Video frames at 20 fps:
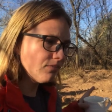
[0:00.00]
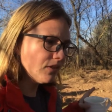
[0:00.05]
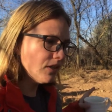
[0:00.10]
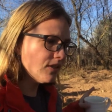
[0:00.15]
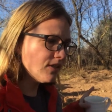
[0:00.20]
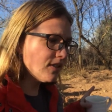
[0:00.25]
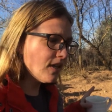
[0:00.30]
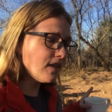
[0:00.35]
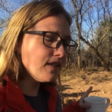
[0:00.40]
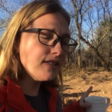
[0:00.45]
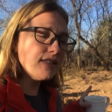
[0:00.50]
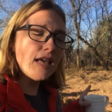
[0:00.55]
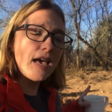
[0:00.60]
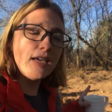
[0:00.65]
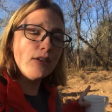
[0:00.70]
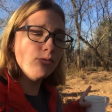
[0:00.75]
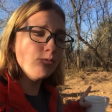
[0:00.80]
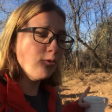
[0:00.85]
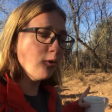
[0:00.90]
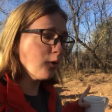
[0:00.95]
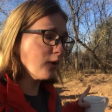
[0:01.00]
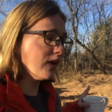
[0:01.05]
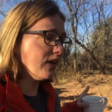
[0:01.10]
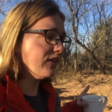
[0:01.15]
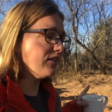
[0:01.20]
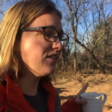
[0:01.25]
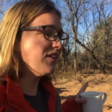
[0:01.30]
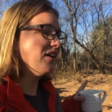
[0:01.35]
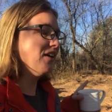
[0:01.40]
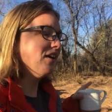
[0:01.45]
set aside for
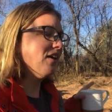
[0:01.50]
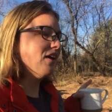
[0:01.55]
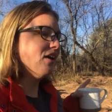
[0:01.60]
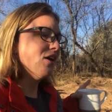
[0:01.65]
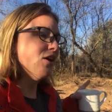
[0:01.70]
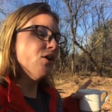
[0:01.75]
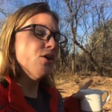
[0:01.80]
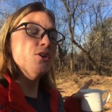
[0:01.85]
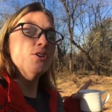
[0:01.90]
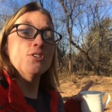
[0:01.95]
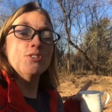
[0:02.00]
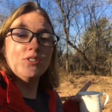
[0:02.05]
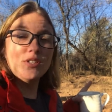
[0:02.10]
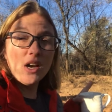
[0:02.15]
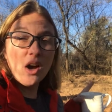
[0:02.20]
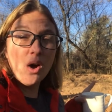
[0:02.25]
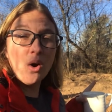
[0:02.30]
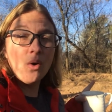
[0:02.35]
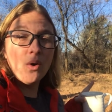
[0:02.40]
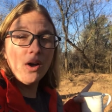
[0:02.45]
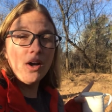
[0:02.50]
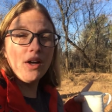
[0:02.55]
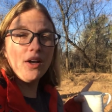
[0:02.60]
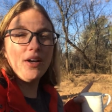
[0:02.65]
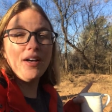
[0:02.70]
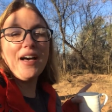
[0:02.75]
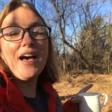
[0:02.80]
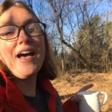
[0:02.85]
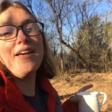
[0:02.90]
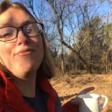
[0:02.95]
it. So
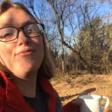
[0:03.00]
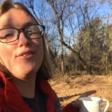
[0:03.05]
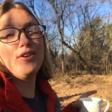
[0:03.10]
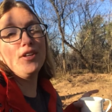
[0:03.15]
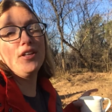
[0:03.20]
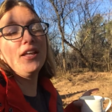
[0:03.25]
I feel